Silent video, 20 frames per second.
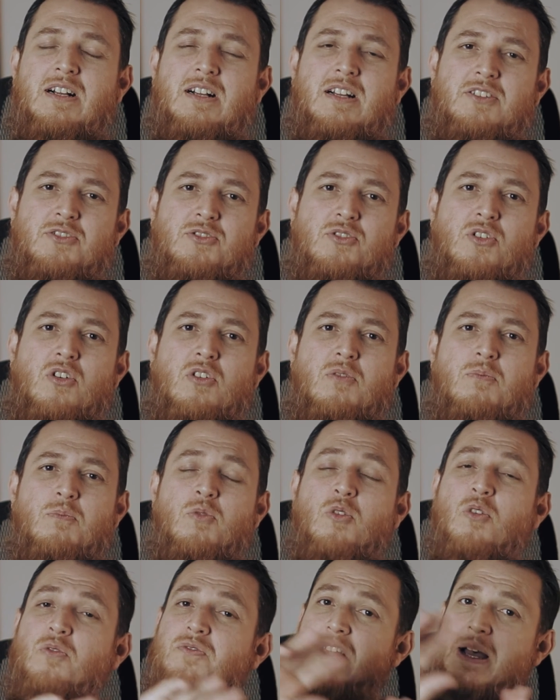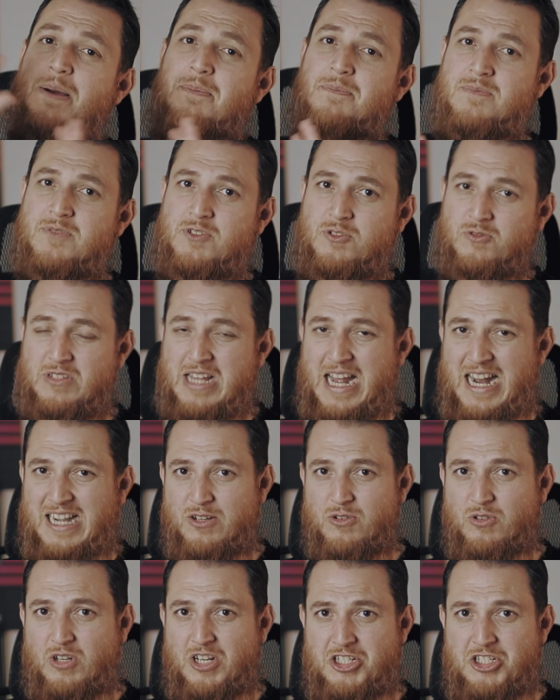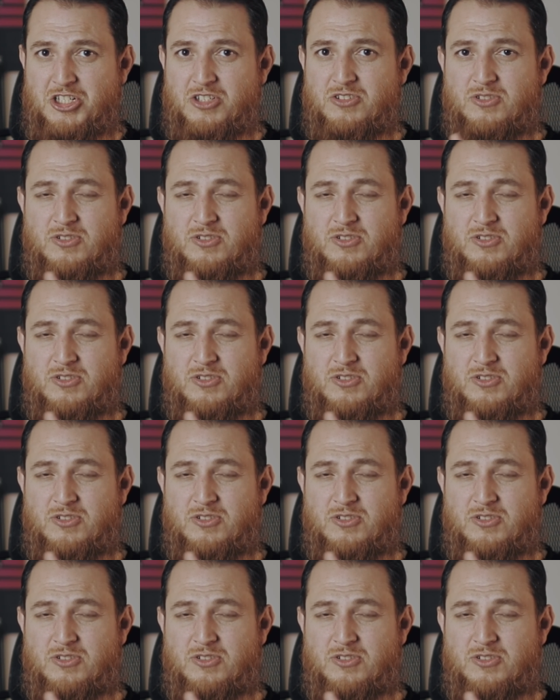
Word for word: you know, move them to that location.